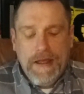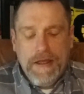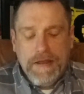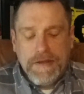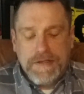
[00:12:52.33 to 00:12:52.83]

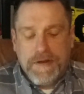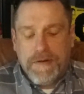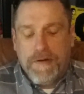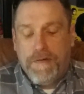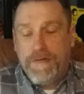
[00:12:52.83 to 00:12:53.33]
it's
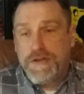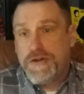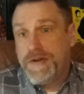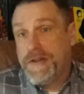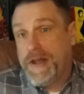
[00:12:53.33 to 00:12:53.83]
called
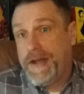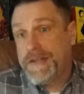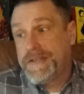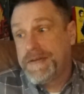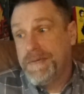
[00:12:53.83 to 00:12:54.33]
Overture
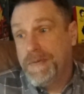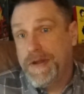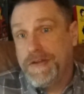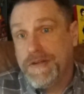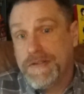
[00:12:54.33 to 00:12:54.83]
Deluxe,
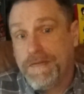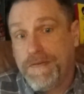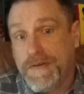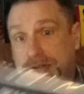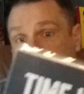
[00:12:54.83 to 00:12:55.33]
which is the
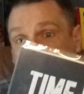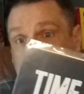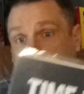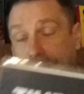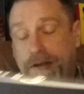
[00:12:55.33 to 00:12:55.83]
first song
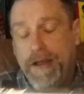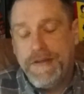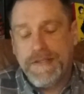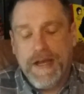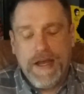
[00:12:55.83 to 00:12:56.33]
off
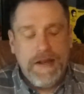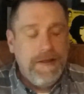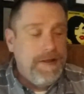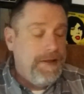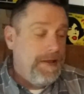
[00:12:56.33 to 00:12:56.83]
A side.
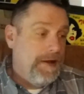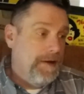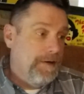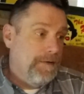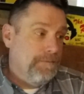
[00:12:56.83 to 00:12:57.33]

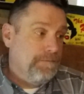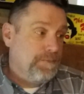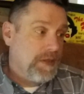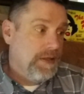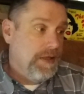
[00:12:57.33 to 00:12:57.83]
Um,
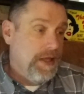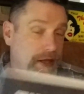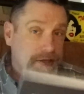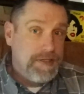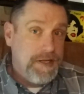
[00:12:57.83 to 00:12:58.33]
it
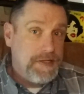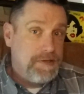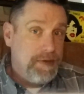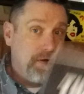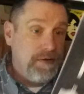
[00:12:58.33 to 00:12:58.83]
is an
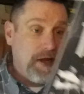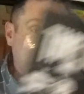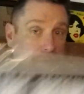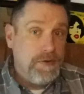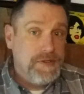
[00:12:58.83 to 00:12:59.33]
instrumental.
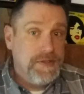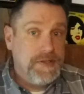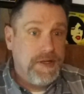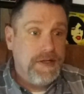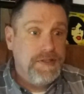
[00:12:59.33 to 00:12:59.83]
Now, most of the
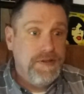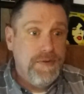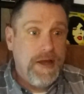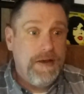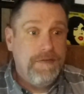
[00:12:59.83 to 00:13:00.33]
songs
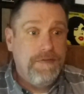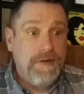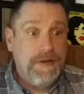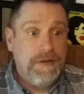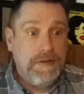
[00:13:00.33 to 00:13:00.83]
do have
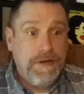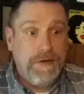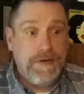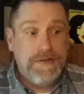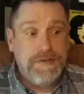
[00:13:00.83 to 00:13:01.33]
uh,
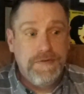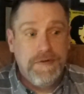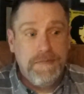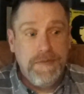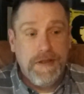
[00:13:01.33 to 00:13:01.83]
lyrics to
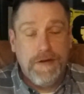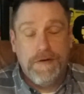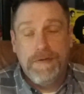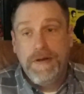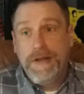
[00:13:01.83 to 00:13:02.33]
them. You
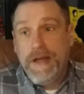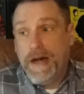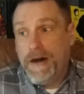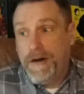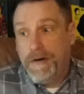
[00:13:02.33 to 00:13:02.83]
know,
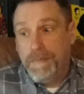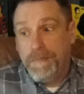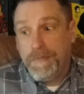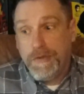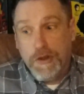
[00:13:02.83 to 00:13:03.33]

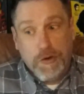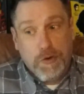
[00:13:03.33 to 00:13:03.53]
um, they're